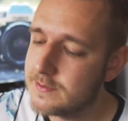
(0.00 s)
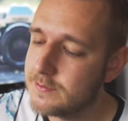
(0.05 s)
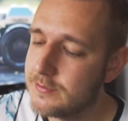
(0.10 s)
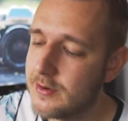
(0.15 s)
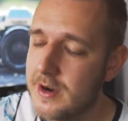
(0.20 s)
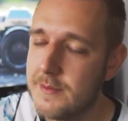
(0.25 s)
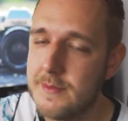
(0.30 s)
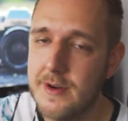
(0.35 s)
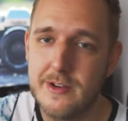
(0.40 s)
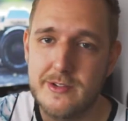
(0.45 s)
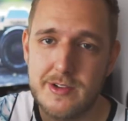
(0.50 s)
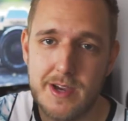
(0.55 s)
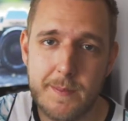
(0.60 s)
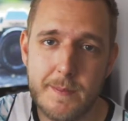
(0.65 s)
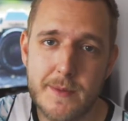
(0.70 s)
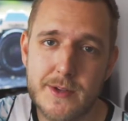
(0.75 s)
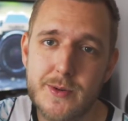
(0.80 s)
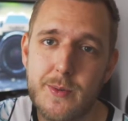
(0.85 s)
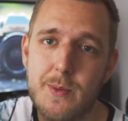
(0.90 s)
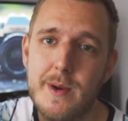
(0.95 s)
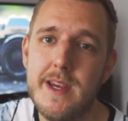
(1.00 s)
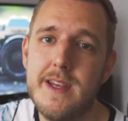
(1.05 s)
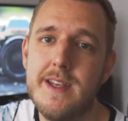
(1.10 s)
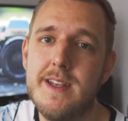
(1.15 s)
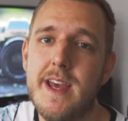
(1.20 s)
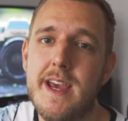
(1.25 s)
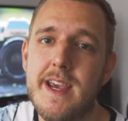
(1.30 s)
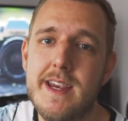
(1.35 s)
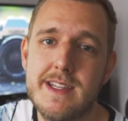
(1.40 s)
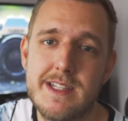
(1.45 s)
pretty much in between
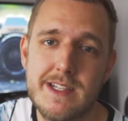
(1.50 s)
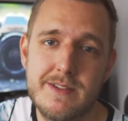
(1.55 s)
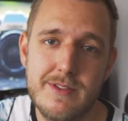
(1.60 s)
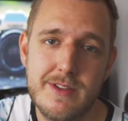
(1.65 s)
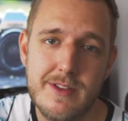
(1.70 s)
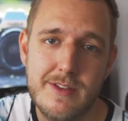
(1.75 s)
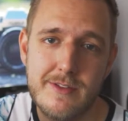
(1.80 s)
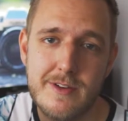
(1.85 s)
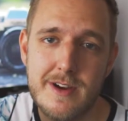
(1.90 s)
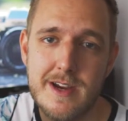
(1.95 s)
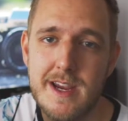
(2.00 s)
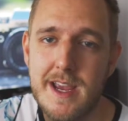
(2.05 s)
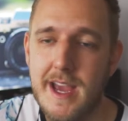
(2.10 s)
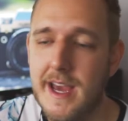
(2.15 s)
the a7 III